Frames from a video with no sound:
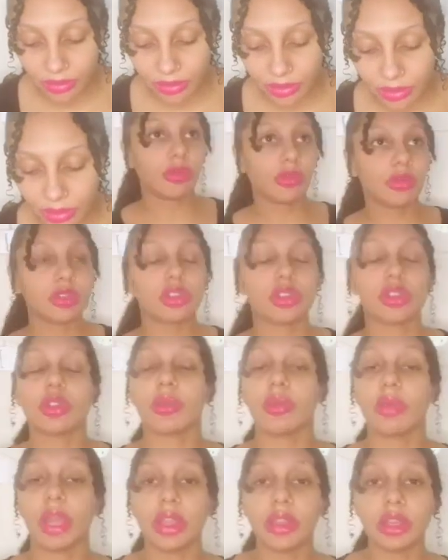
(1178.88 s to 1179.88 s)
So the
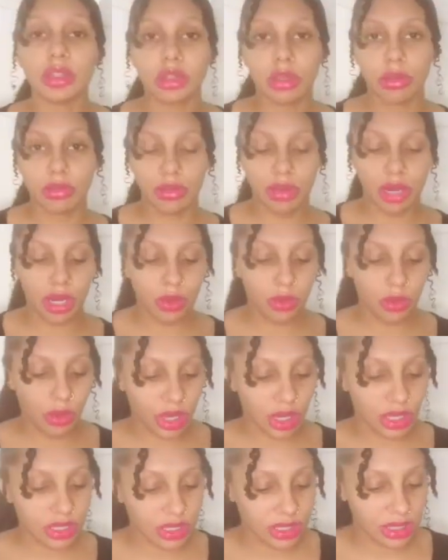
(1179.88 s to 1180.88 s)
way that the brain
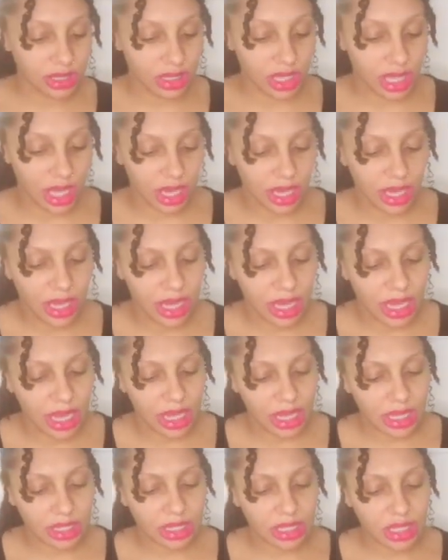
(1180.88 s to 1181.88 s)
works is that
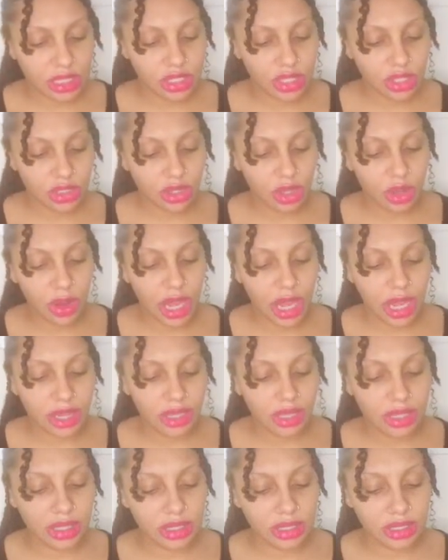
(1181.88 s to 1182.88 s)
it doesn't know how to
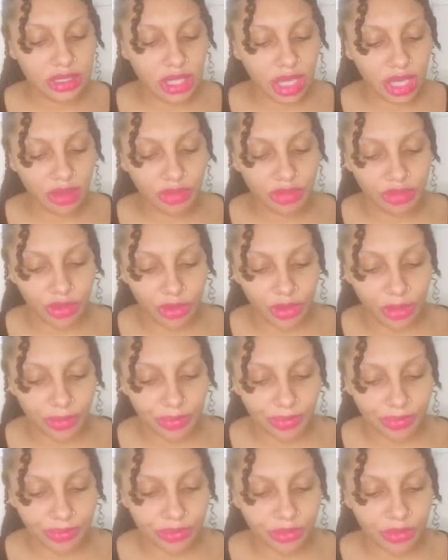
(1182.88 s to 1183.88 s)
decipher
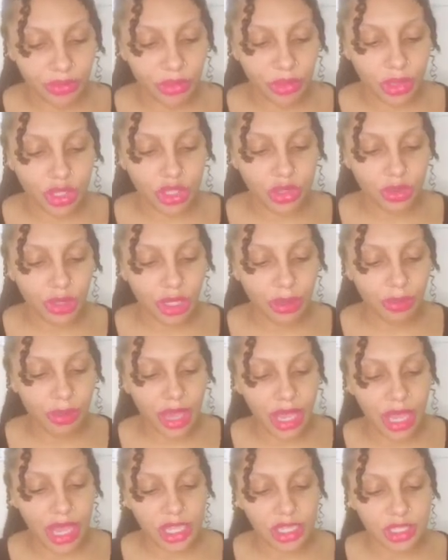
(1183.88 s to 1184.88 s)
between
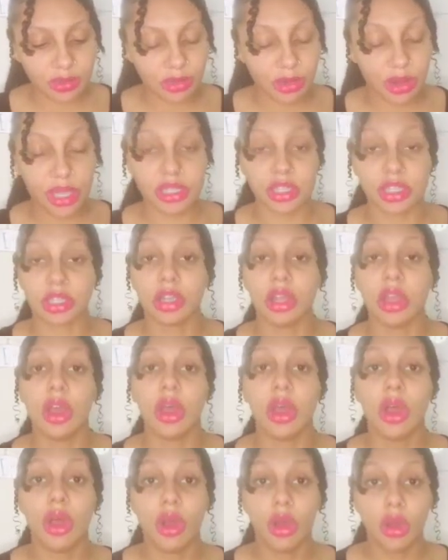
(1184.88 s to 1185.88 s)
past, present,
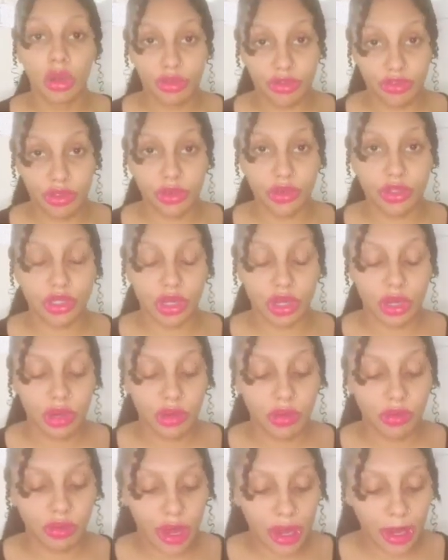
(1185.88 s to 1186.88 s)
or future,
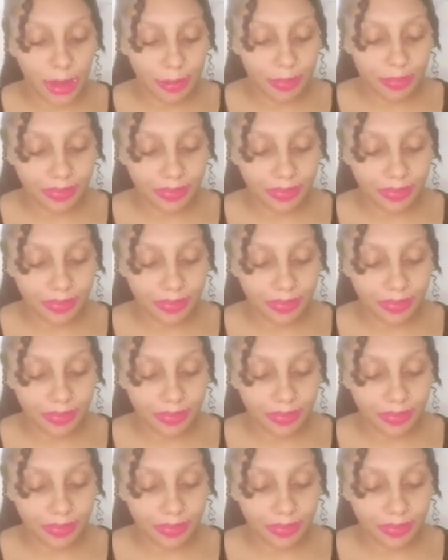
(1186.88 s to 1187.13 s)
right?